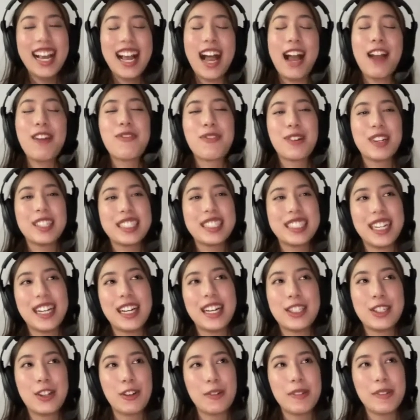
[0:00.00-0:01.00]
I wish
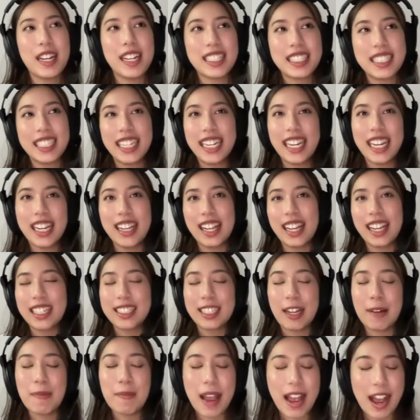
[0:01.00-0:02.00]
that Adobe XD can like
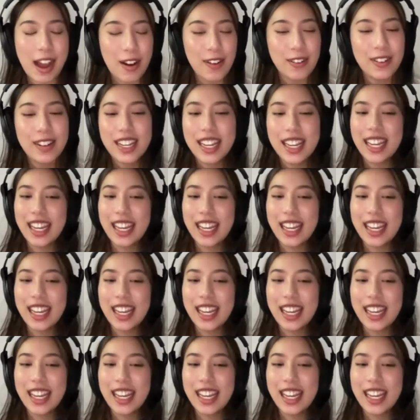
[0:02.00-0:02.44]
somehow,